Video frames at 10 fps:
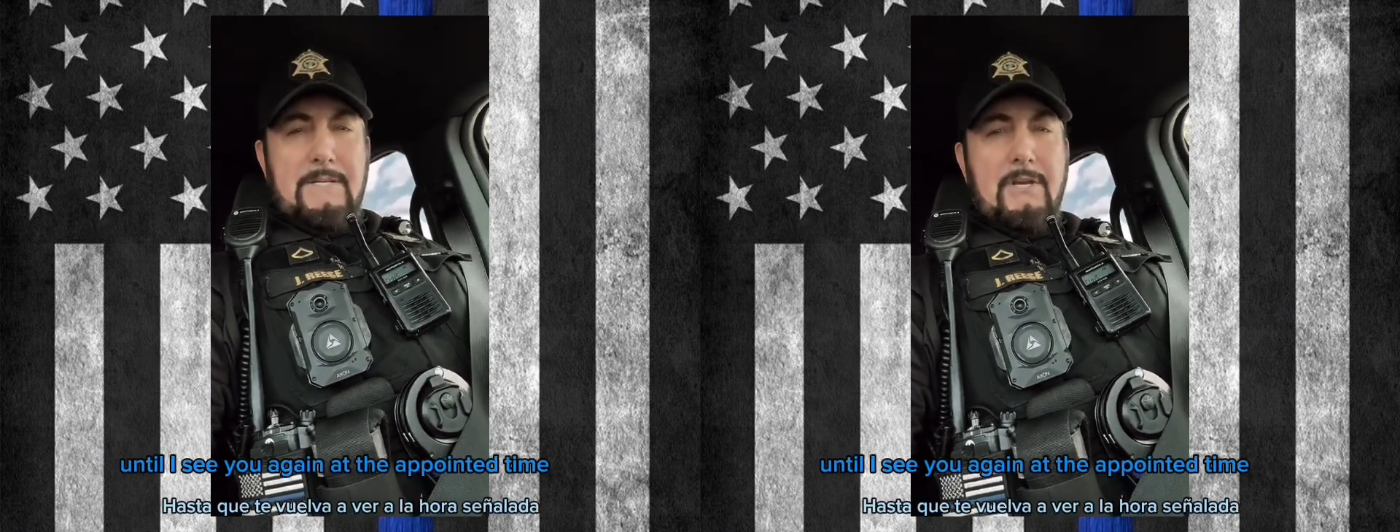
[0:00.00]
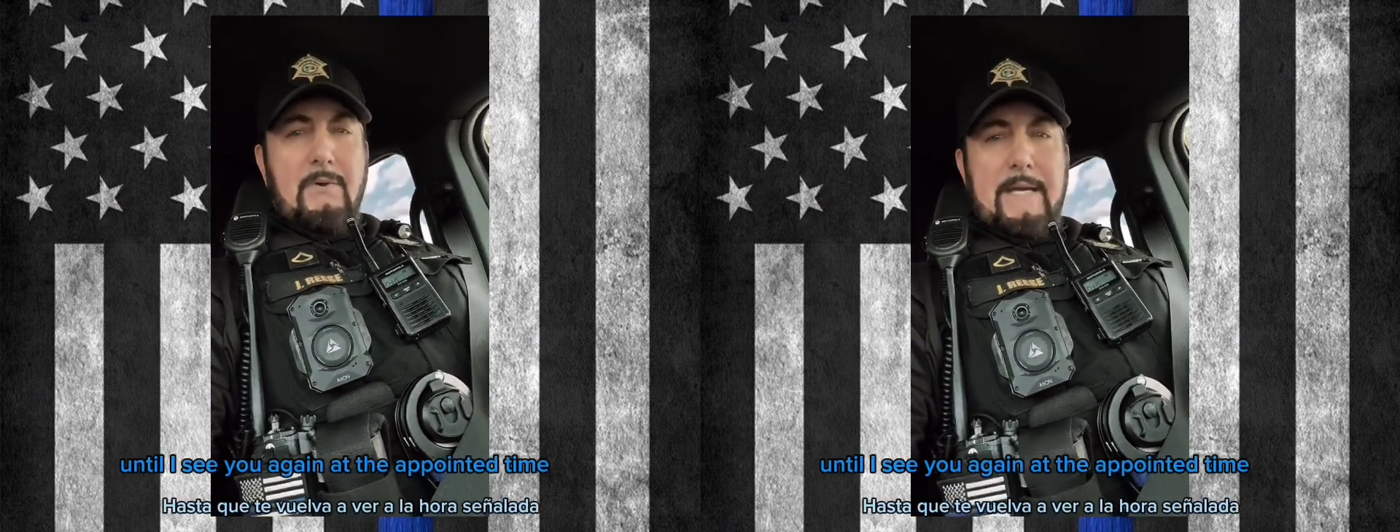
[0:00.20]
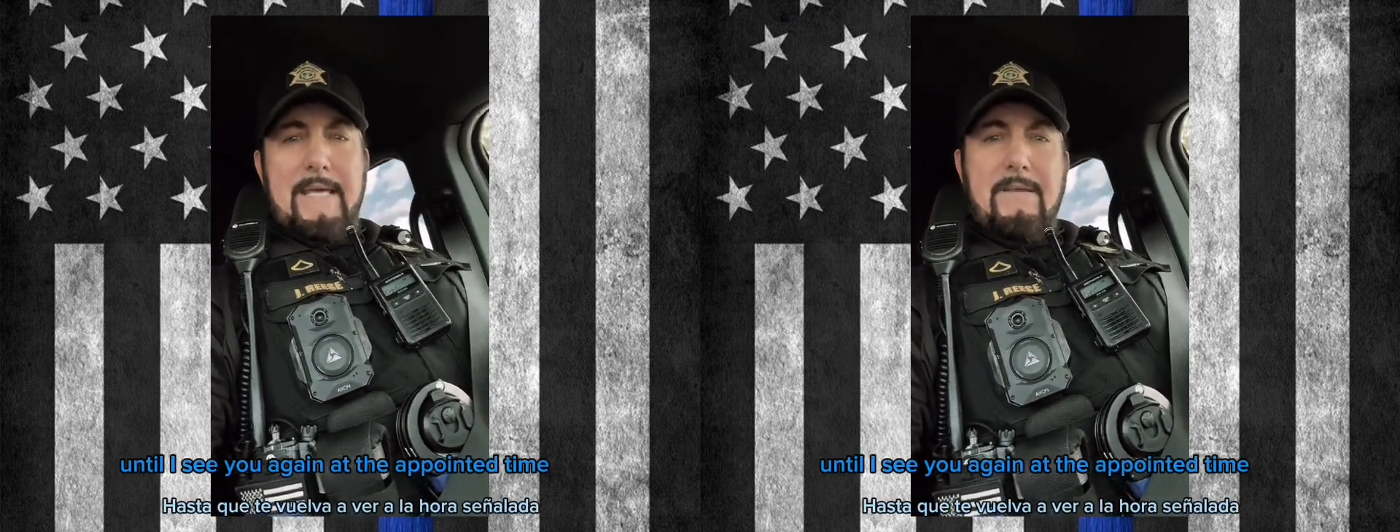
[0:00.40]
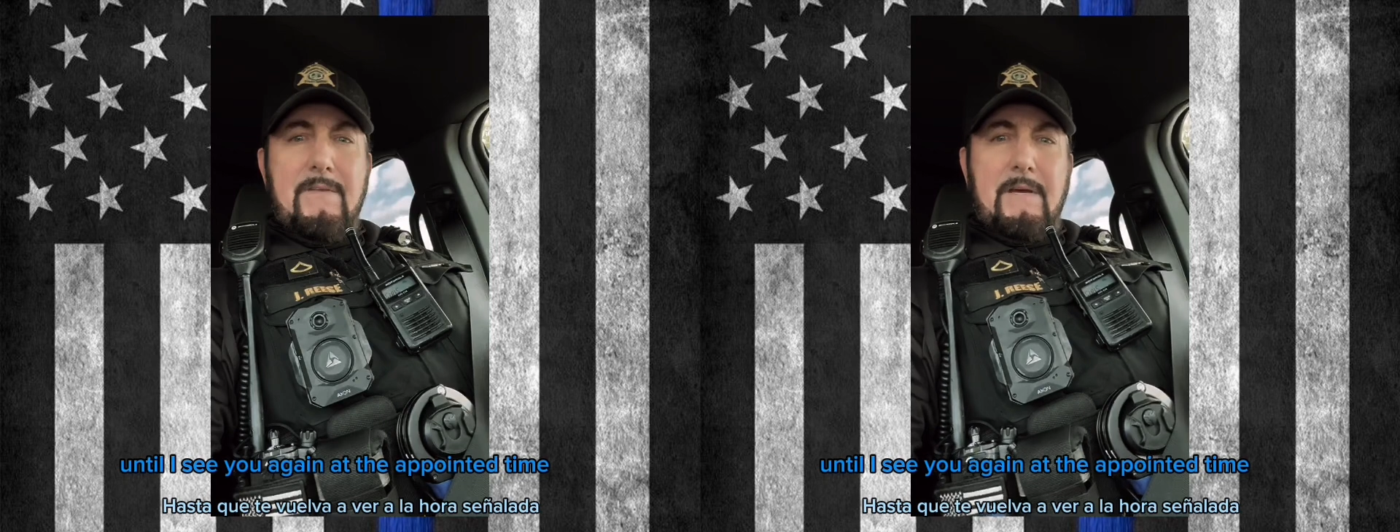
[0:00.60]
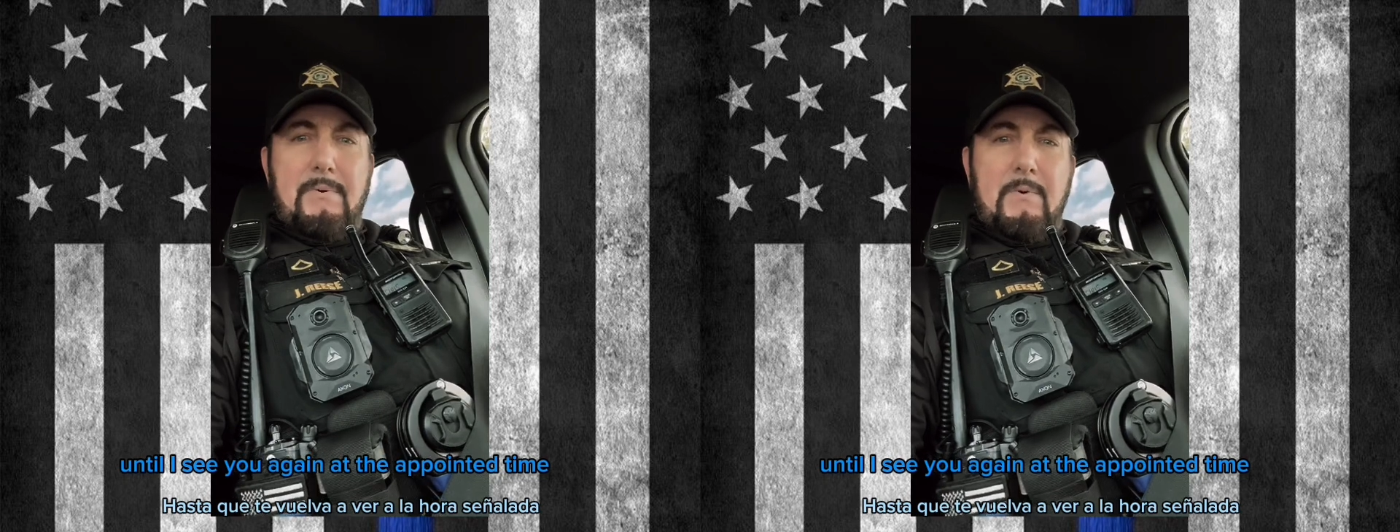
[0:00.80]
see you again at
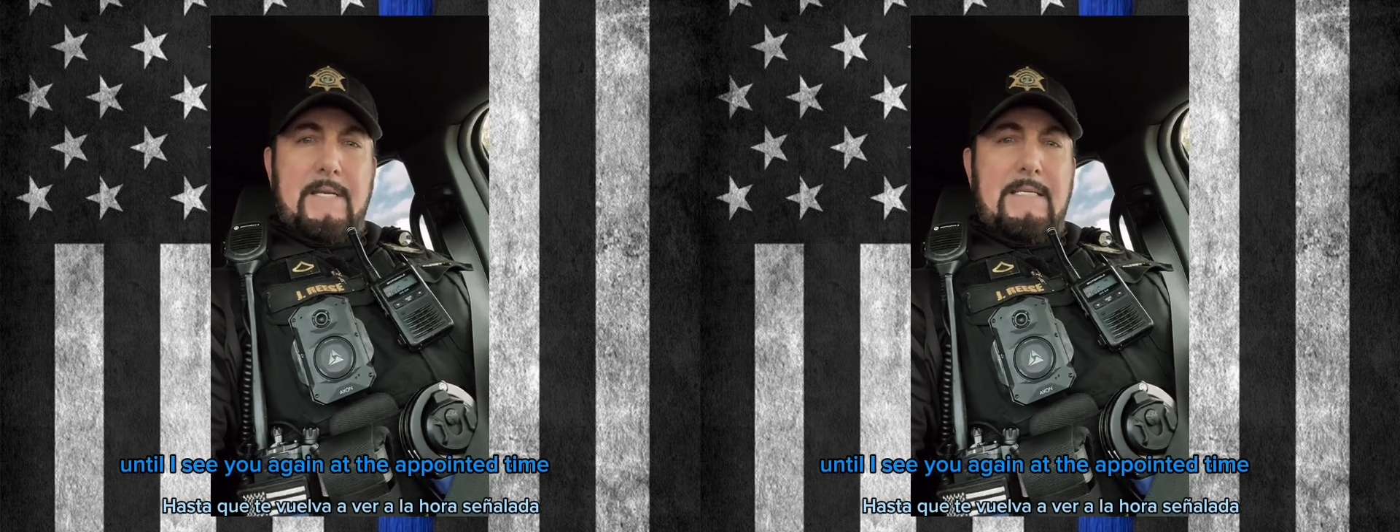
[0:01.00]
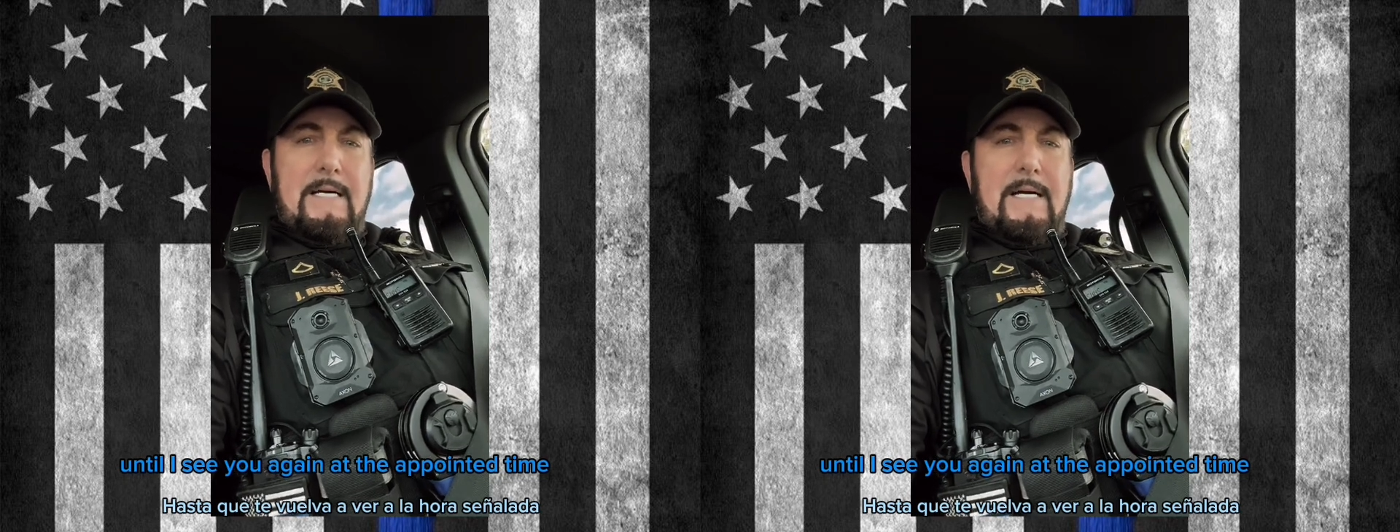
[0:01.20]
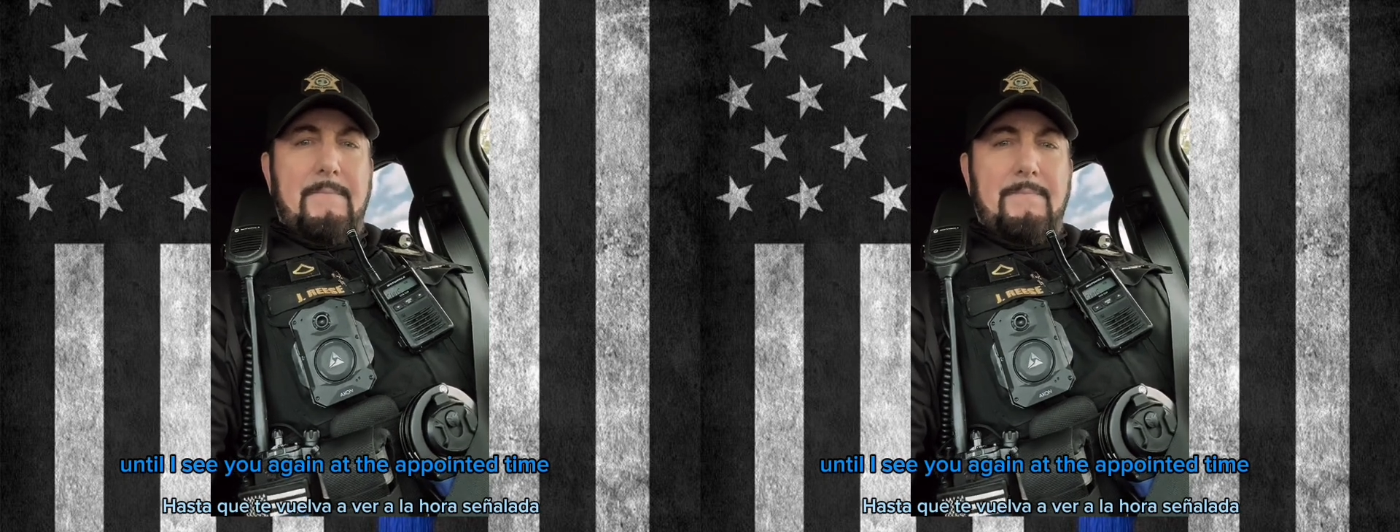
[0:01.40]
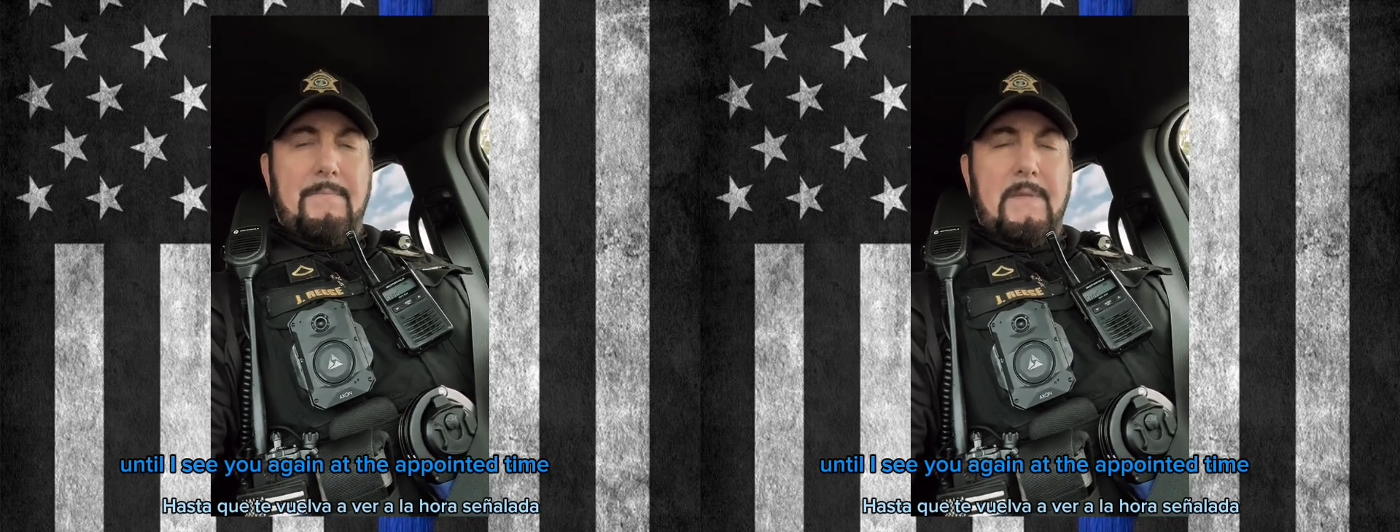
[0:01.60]
the appointed time,